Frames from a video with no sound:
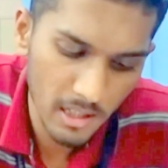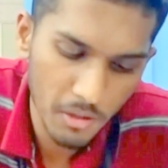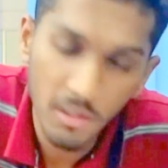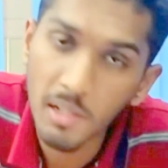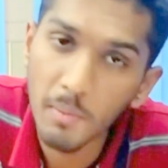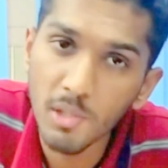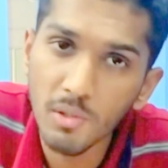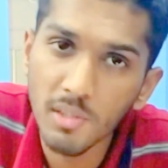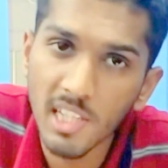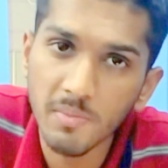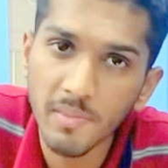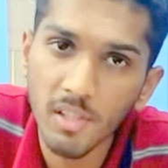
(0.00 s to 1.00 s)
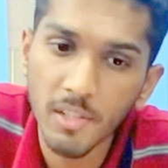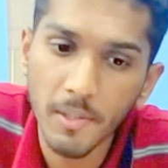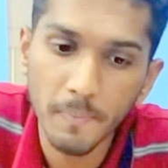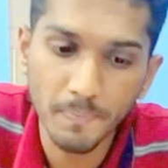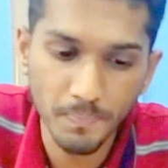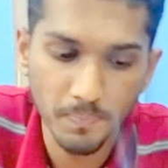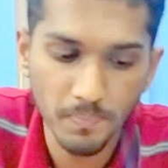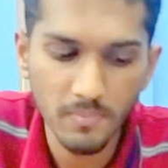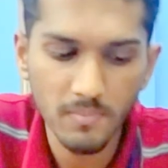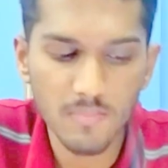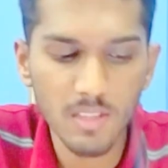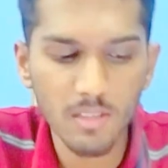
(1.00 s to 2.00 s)
you are able to transmit audio.
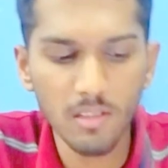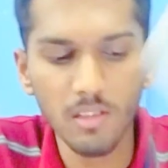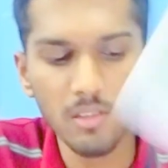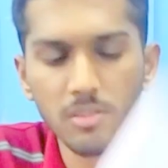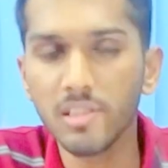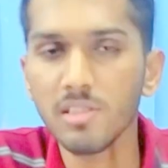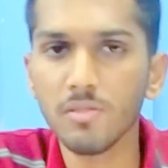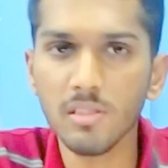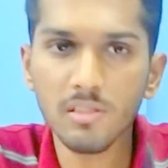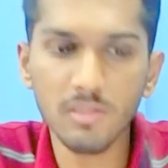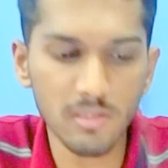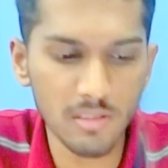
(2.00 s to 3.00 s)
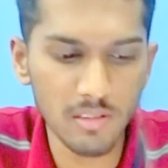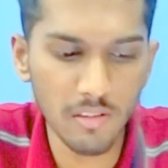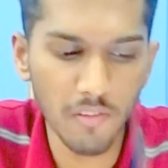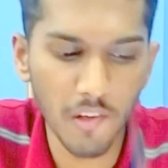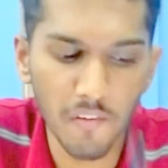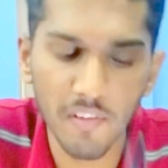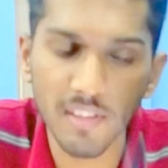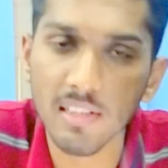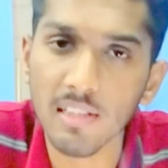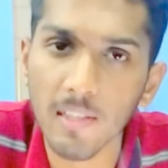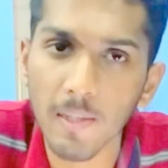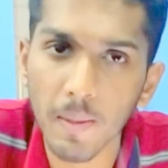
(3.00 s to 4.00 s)
So this is with
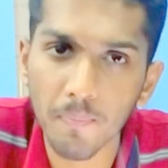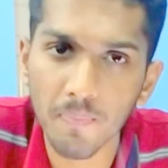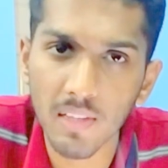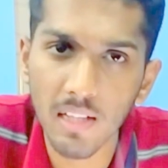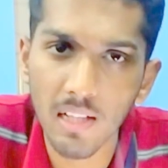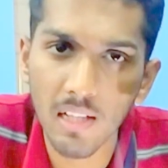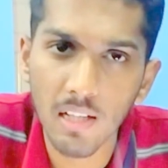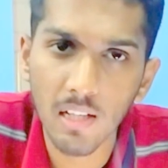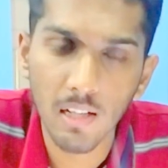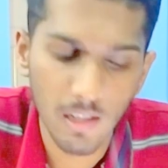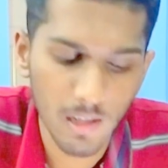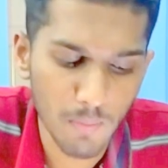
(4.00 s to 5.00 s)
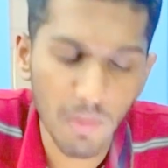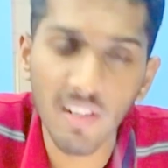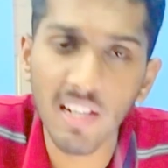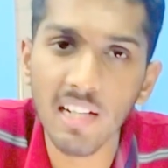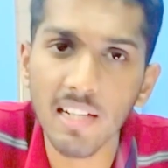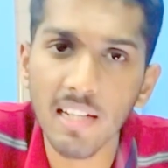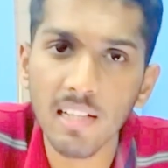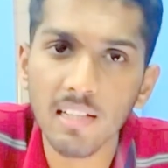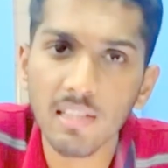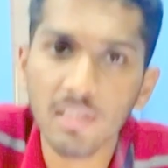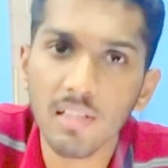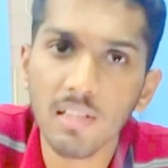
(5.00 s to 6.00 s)
a power LED.
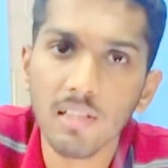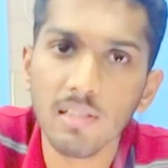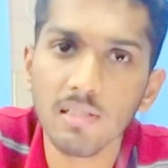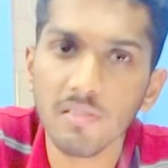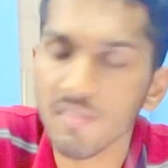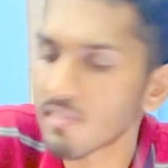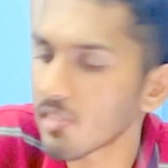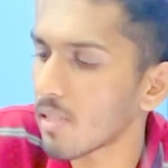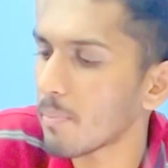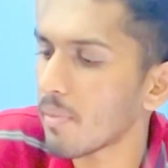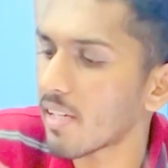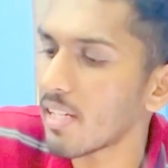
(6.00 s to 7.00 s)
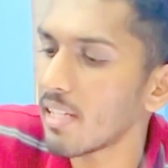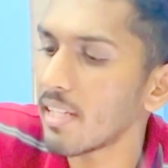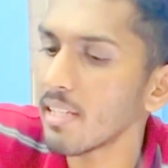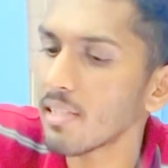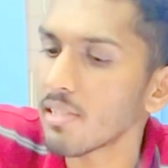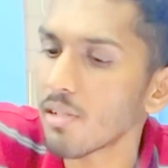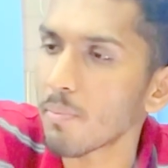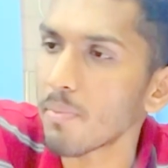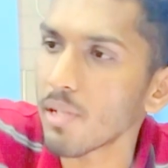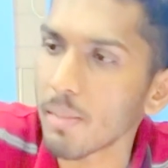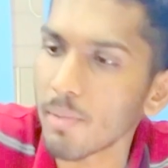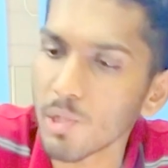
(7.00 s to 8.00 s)
This is with power LED.
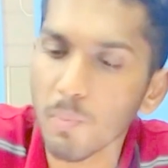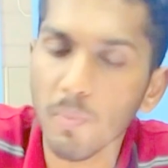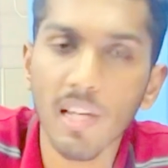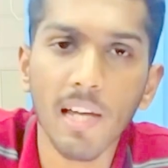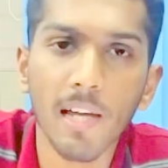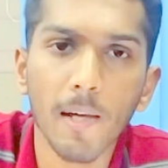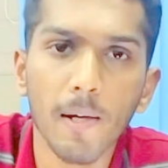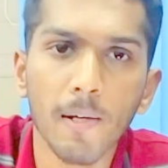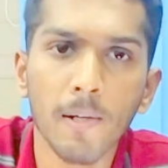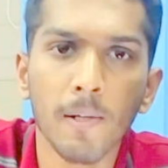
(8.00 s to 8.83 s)
You're able to play